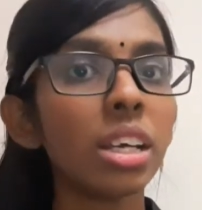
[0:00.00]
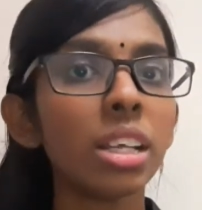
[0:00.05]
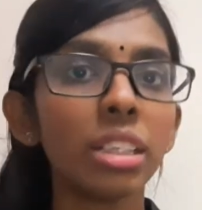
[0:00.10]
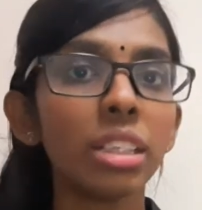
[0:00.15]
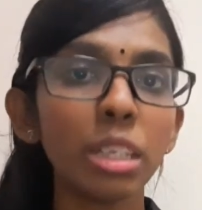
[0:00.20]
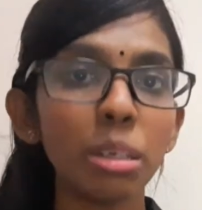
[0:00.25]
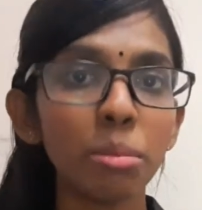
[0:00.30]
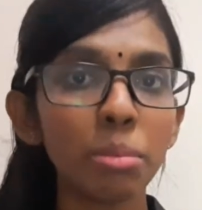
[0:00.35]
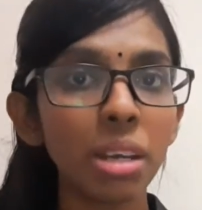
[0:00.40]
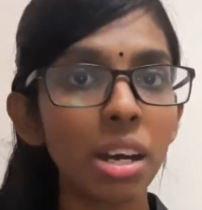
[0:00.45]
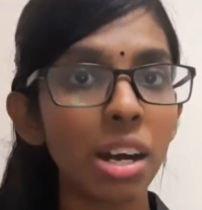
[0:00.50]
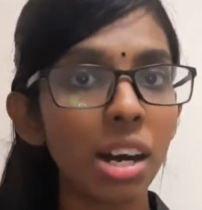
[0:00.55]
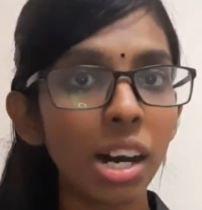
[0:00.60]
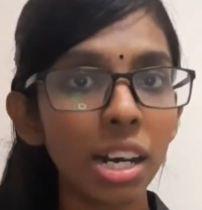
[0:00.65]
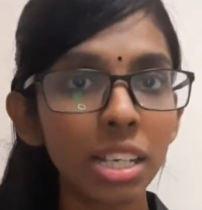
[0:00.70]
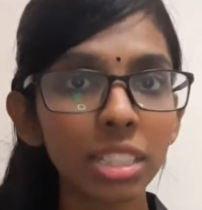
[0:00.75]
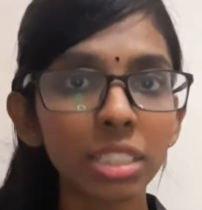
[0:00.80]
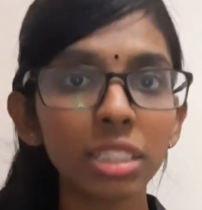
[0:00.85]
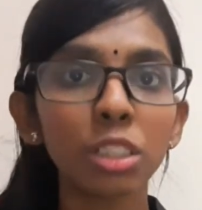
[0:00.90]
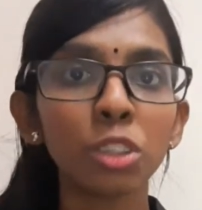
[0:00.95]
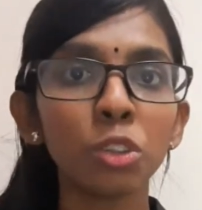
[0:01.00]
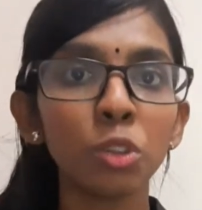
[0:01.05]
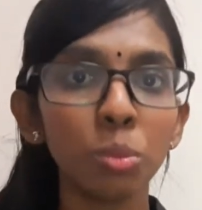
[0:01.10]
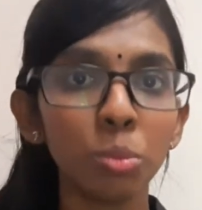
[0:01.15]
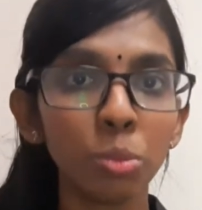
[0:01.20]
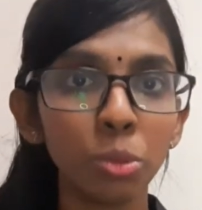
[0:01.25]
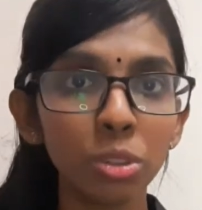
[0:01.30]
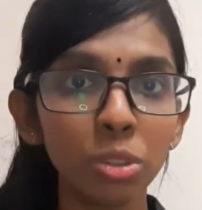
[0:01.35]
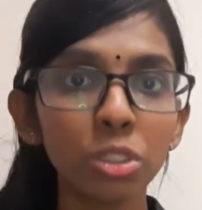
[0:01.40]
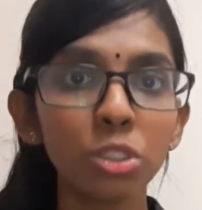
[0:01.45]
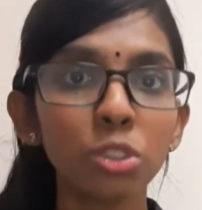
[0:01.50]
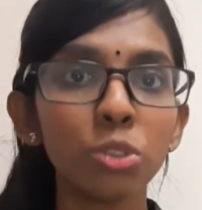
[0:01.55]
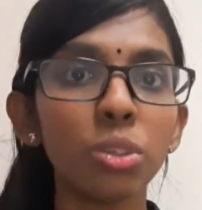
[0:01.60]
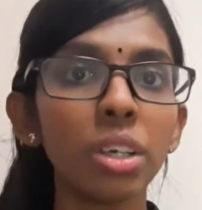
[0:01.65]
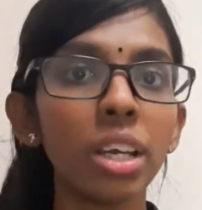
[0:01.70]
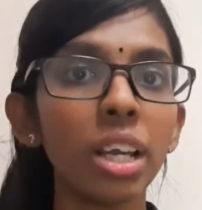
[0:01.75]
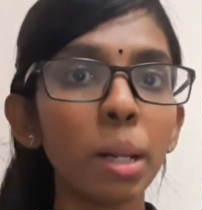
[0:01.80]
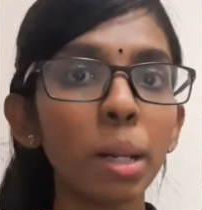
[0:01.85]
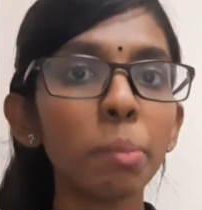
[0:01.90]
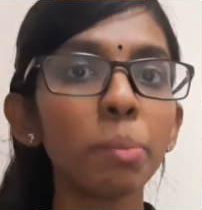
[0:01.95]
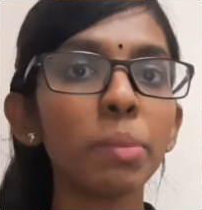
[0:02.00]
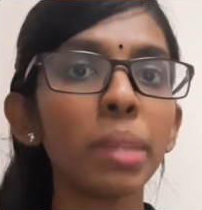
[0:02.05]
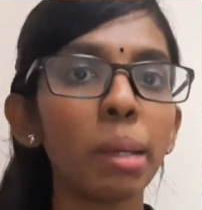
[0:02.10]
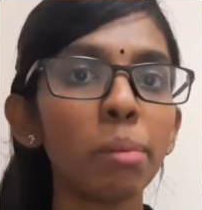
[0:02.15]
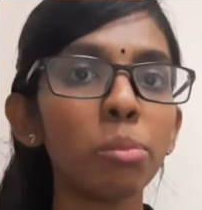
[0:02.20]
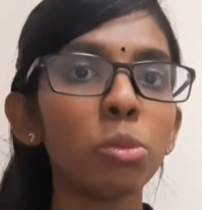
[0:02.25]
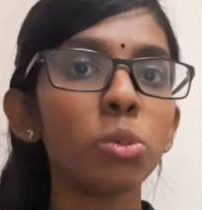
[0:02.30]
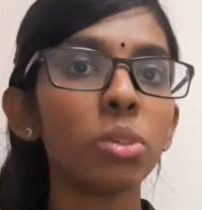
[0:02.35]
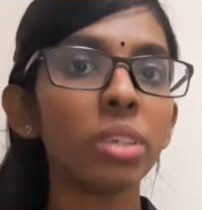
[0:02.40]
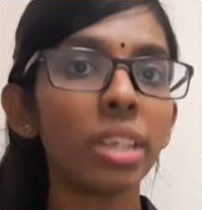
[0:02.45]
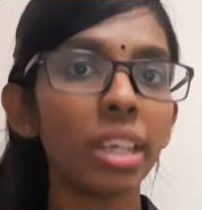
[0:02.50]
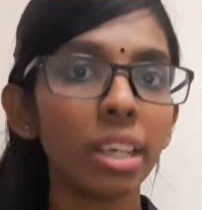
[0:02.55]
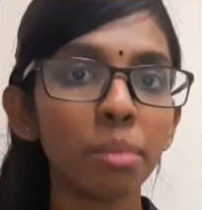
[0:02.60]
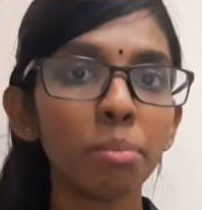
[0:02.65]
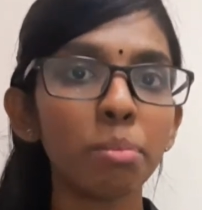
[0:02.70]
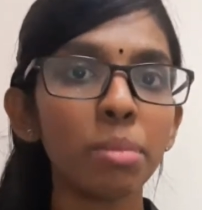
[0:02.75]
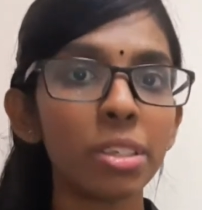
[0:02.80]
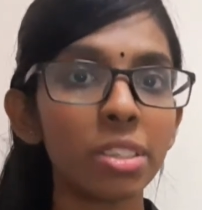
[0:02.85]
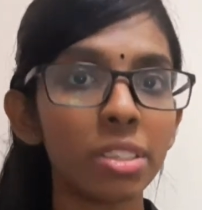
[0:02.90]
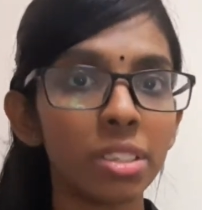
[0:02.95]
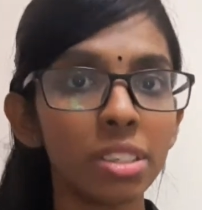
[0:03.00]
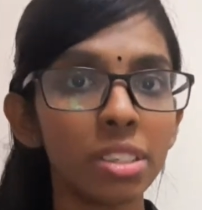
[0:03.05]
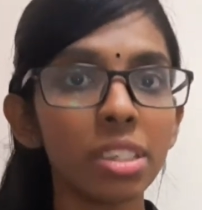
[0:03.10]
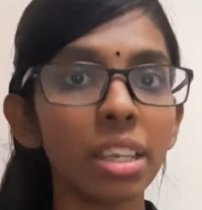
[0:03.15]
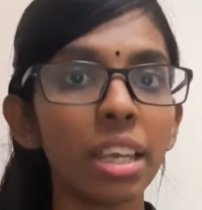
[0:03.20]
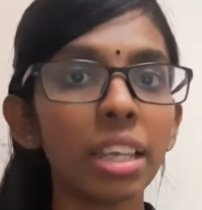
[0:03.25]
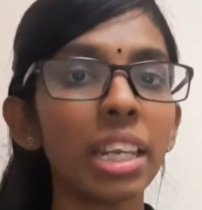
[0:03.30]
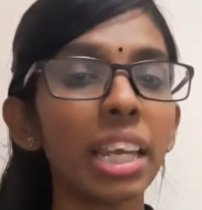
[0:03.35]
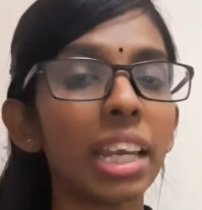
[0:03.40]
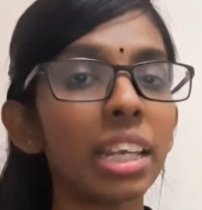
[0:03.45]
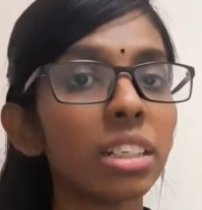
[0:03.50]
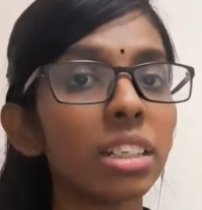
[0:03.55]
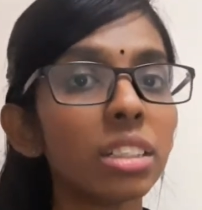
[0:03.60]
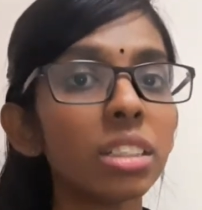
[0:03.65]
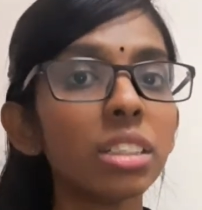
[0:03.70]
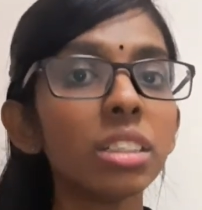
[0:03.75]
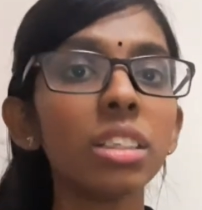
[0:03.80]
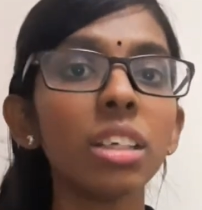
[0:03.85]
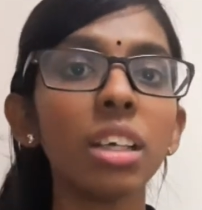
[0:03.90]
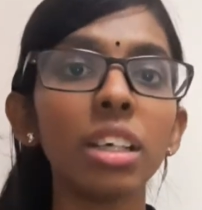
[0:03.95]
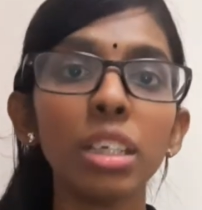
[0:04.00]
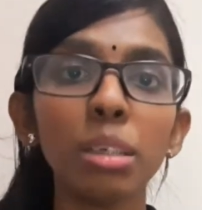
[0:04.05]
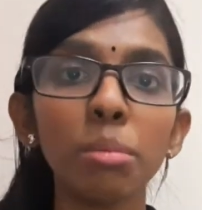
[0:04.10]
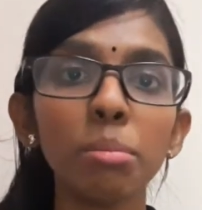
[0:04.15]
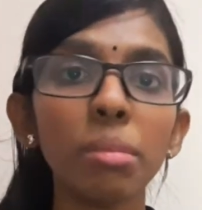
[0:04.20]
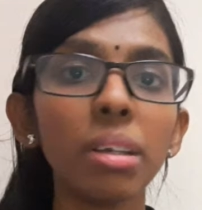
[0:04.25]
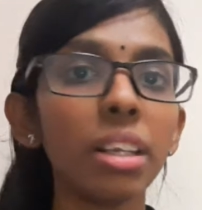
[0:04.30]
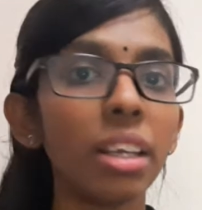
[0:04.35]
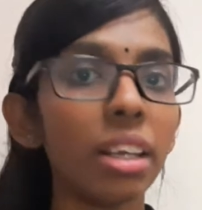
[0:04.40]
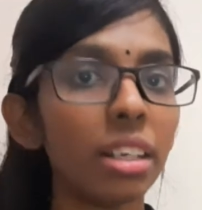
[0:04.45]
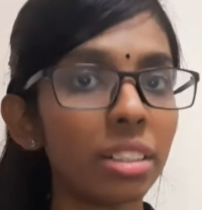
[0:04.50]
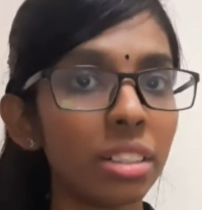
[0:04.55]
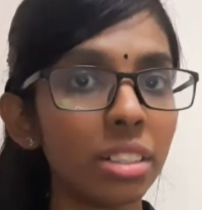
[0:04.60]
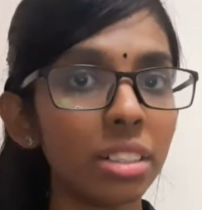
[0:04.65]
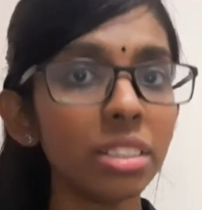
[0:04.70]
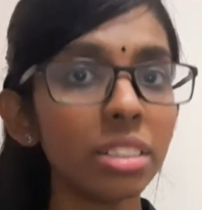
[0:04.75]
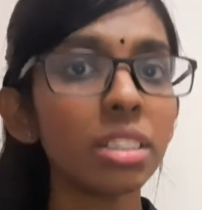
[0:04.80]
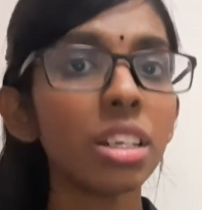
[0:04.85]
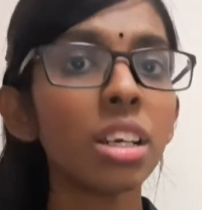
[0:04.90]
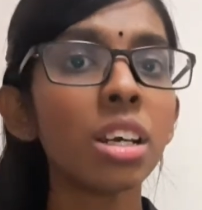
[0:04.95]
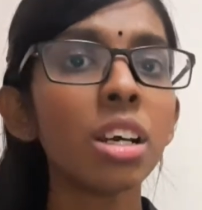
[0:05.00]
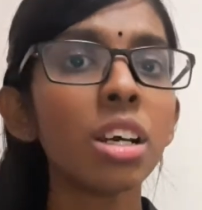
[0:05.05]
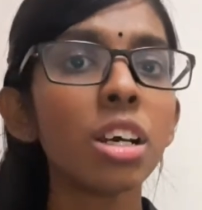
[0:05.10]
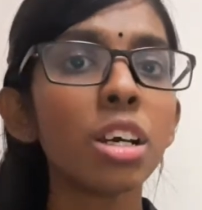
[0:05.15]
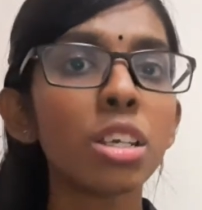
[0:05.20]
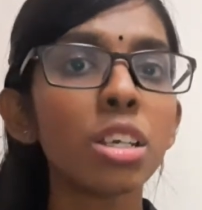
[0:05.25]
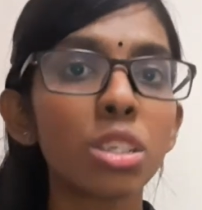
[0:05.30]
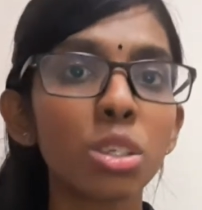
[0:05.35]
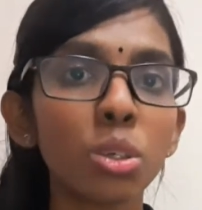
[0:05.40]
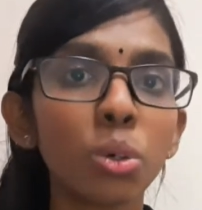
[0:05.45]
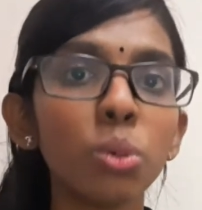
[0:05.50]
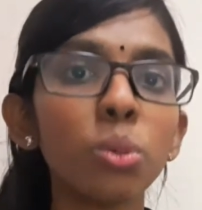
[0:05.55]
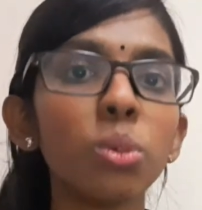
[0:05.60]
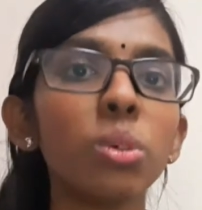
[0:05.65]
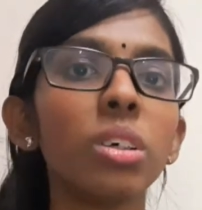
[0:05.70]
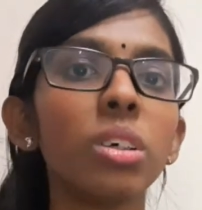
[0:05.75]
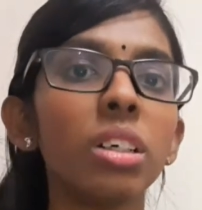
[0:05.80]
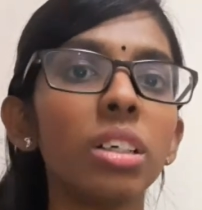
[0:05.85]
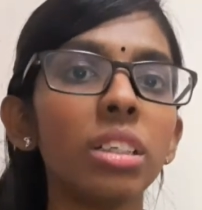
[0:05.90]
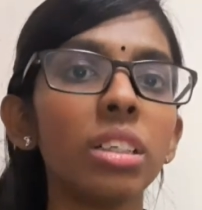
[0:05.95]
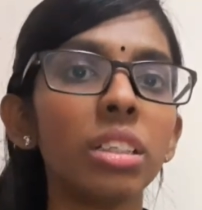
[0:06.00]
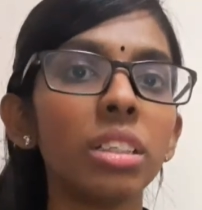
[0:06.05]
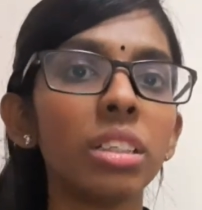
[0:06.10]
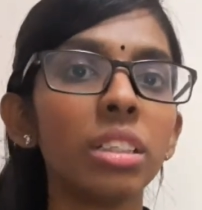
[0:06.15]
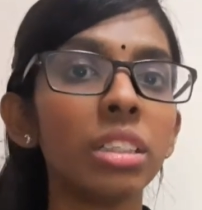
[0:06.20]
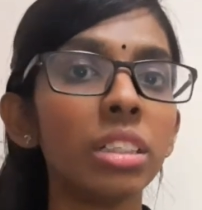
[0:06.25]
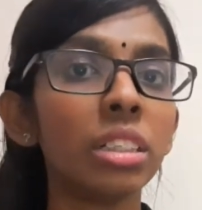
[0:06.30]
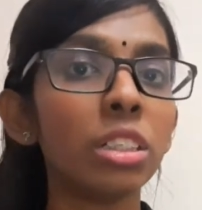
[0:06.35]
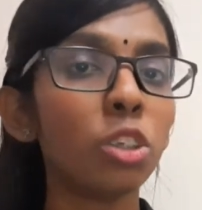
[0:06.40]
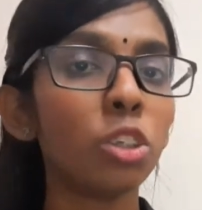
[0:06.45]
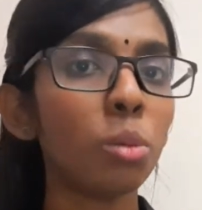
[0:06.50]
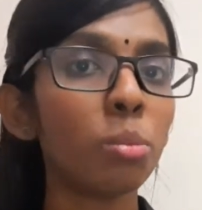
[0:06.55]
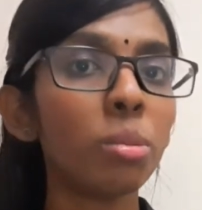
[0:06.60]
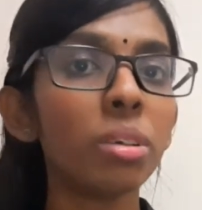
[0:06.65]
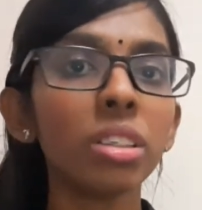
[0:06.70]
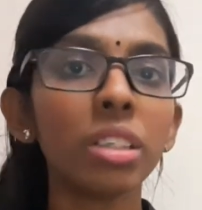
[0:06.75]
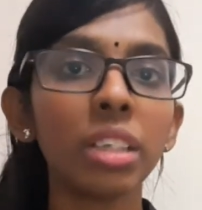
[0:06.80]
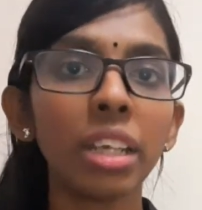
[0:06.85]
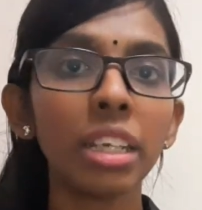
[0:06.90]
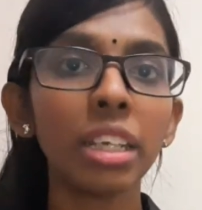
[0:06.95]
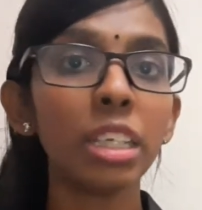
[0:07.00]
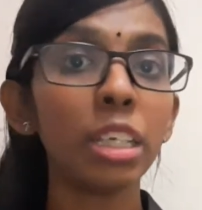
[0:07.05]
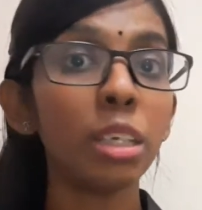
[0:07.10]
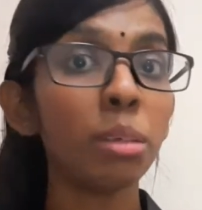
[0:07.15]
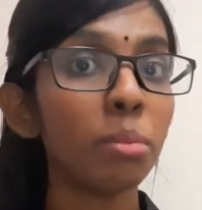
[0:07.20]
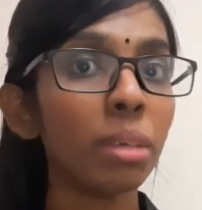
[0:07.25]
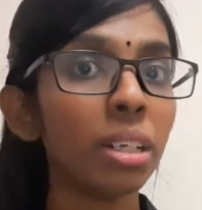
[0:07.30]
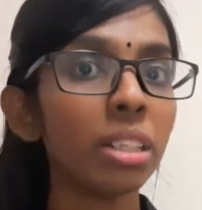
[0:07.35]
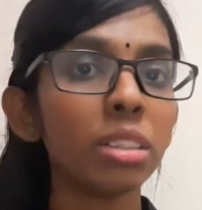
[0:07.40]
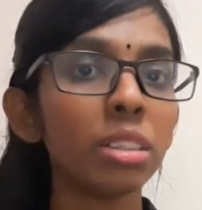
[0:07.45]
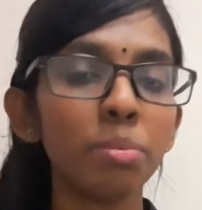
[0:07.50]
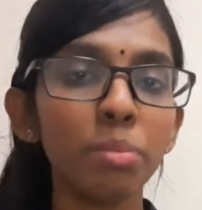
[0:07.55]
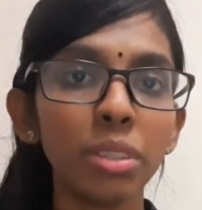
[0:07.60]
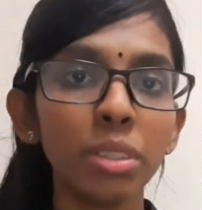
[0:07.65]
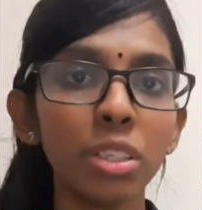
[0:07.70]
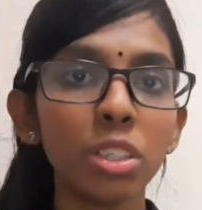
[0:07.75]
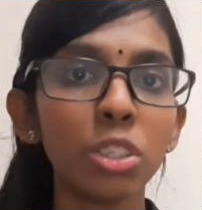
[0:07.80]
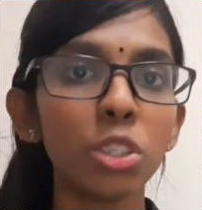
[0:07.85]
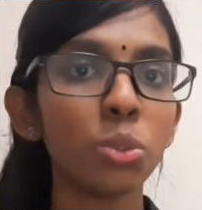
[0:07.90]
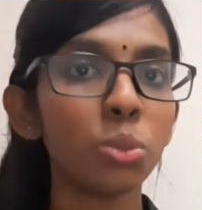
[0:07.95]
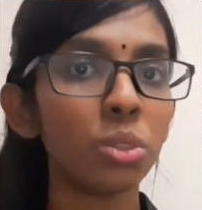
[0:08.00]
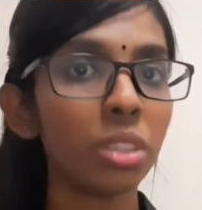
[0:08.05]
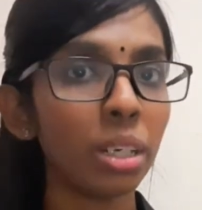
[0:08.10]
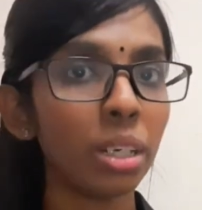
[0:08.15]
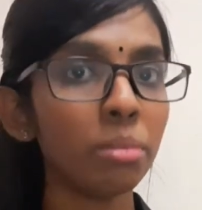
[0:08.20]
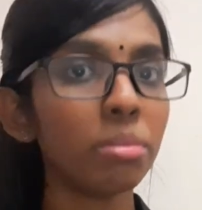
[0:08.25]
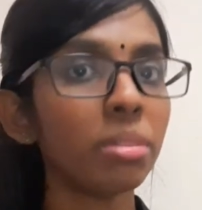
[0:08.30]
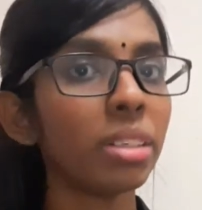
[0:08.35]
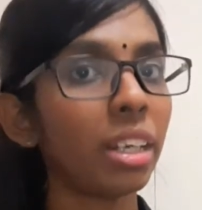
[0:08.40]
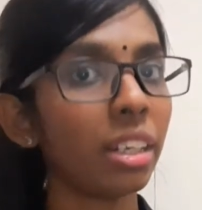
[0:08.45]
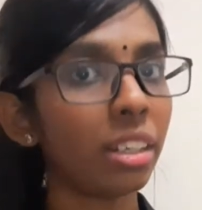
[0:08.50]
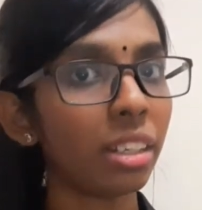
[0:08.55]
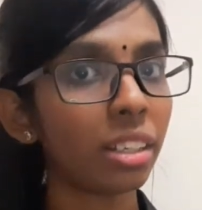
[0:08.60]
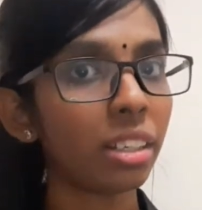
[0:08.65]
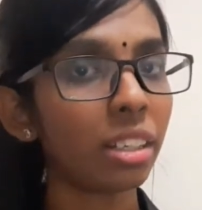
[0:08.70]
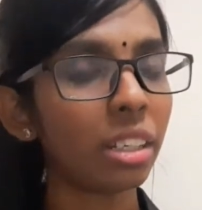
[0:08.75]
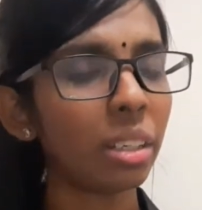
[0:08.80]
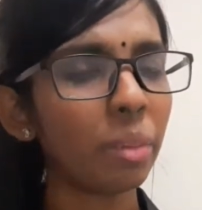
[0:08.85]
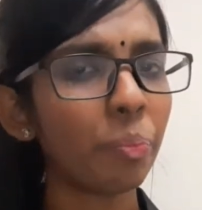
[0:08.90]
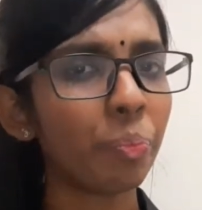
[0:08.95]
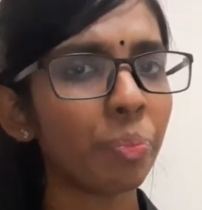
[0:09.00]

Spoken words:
They may ask the robots to help them to take pictures and enter their email address so the robot can email the pictures to them directly.